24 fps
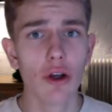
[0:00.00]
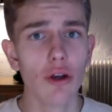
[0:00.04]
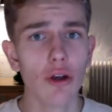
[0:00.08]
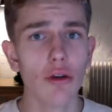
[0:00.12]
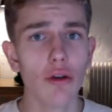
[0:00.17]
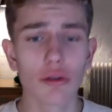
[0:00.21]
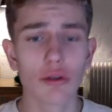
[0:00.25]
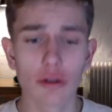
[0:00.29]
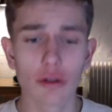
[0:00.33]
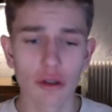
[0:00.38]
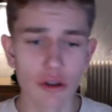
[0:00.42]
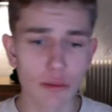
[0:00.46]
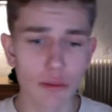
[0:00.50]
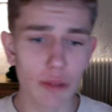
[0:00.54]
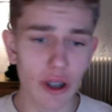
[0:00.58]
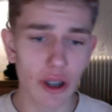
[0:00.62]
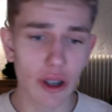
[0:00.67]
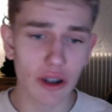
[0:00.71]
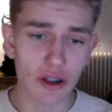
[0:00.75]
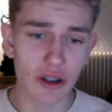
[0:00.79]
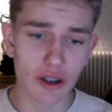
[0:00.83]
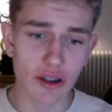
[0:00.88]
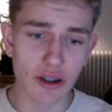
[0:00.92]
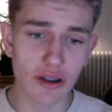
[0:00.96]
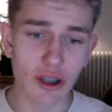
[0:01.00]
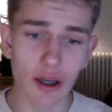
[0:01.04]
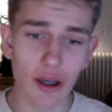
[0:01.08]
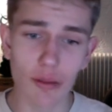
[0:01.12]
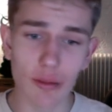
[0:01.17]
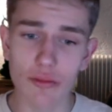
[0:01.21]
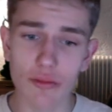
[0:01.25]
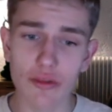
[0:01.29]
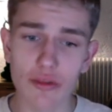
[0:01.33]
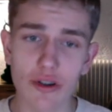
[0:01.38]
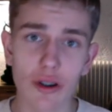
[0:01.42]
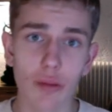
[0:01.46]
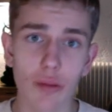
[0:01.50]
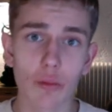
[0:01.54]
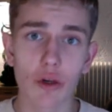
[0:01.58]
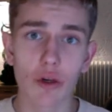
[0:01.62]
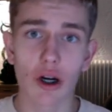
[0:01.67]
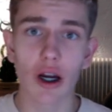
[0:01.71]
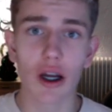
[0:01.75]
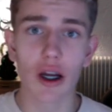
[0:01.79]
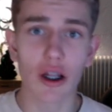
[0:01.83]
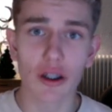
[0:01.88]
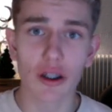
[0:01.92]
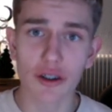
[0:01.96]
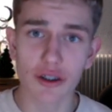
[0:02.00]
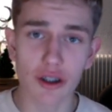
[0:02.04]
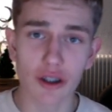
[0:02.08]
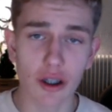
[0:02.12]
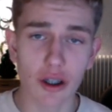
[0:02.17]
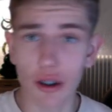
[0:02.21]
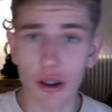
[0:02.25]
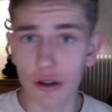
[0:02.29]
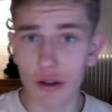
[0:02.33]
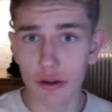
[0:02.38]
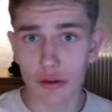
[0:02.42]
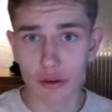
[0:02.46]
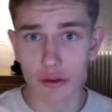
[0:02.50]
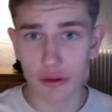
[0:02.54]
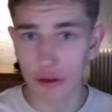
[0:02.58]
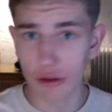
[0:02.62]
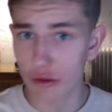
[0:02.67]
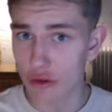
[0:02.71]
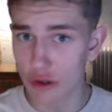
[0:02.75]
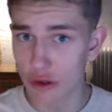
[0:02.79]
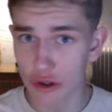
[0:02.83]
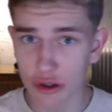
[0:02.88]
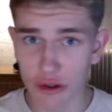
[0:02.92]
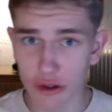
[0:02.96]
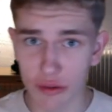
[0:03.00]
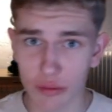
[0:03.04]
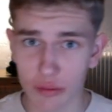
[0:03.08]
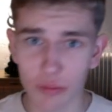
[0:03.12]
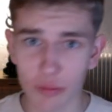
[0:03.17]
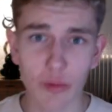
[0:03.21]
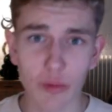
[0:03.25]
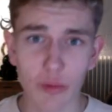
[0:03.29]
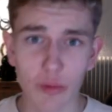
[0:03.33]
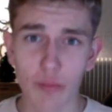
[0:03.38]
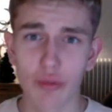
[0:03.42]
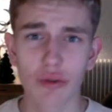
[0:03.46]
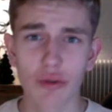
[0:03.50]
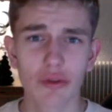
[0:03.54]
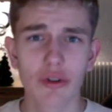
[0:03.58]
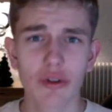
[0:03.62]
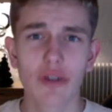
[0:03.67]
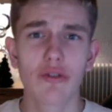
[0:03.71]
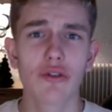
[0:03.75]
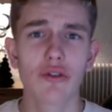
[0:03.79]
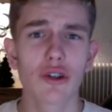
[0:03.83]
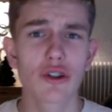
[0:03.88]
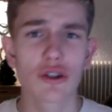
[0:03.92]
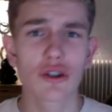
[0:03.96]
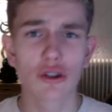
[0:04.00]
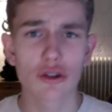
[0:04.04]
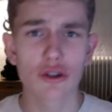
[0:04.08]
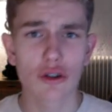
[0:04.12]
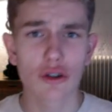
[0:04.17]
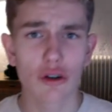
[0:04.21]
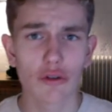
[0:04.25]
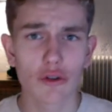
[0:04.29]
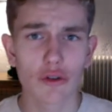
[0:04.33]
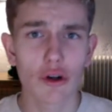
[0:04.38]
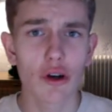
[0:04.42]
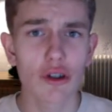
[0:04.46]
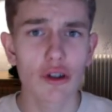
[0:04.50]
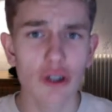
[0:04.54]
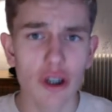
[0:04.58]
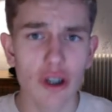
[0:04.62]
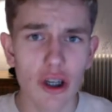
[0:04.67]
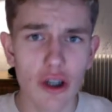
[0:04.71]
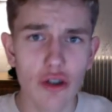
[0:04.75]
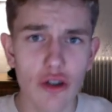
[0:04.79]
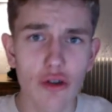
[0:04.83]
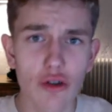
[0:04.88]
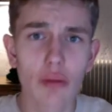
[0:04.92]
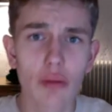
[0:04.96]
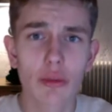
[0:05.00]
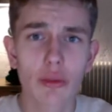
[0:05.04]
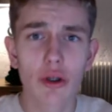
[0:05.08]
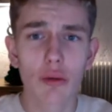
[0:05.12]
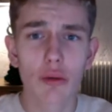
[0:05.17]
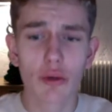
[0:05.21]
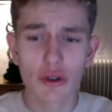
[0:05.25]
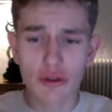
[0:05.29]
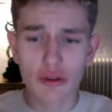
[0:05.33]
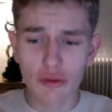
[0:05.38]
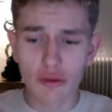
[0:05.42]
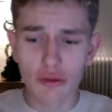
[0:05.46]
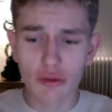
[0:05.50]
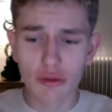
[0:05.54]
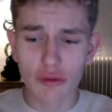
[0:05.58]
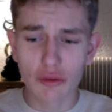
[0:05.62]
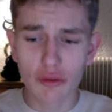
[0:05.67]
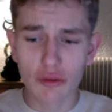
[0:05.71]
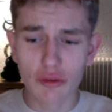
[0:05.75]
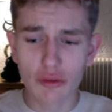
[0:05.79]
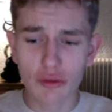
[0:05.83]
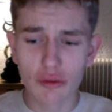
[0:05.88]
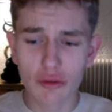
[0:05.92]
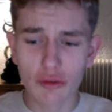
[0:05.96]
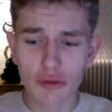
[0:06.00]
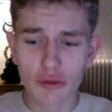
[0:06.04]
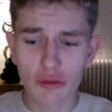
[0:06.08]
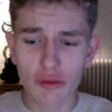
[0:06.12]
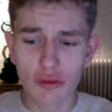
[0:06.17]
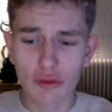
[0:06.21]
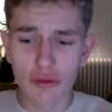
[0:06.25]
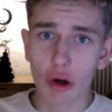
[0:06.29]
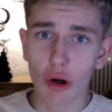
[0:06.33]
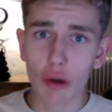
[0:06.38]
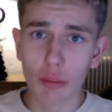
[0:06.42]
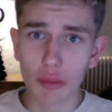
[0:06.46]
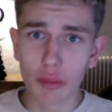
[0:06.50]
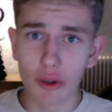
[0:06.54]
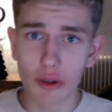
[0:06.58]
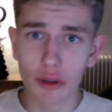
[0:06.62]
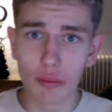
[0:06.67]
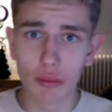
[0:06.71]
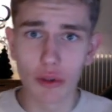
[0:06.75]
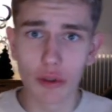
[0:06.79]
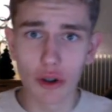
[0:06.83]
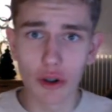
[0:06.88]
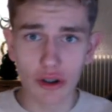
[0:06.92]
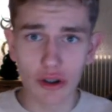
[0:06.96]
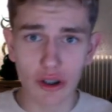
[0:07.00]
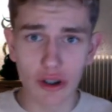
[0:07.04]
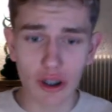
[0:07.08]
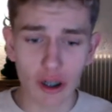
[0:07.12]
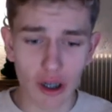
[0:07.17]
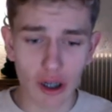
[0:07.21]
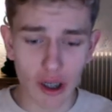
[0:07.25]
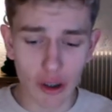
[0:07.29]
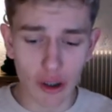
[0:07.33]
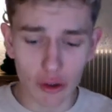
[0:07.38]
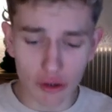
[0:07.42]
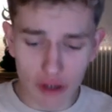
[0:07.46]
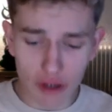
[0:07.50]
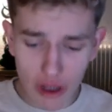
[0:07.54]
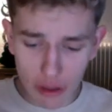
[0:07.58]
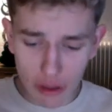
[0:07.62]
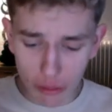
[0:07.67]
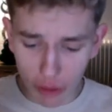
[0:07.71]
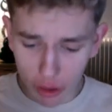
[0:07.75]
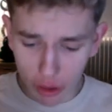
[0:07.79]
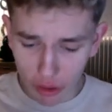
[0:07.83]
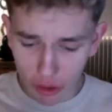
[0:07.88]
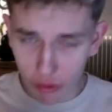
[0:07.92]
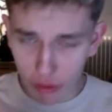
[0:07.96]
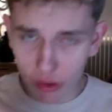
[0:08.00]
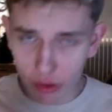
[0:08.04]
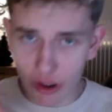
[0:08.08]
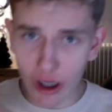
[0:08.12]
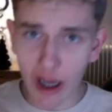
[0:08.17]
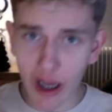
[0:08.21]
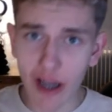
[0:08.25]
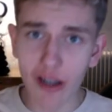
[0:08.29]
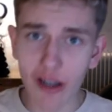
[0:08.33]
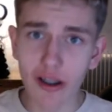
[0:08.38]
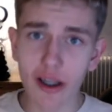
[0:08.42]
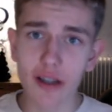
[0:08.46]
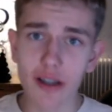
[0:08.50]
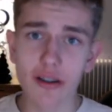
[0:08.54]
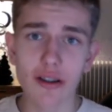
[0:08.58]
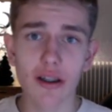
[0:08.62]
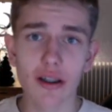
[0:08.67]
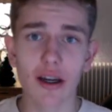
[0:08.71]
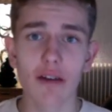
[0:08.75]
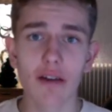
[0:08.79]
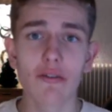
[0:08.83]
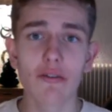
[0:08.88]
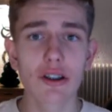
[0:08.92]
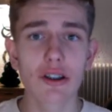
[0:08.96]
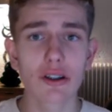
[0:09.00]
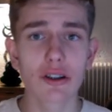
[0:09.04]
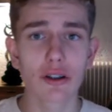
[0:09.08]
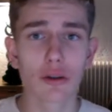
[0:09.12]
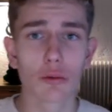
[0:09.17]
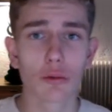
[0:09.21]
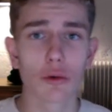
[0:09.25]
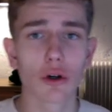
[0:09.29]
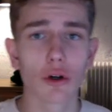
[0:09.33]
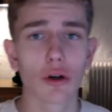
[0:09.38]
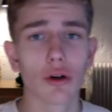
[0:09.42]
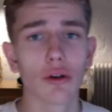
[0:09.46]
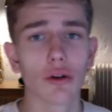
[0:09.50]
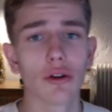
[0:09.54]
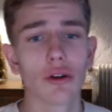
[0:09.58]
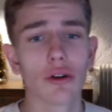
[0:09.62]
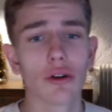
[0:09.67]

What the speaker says: You can spend this time somewhere else and just improve the efficiency of your education. Nobody wants to sit with an open book there at your table highlighting every single word.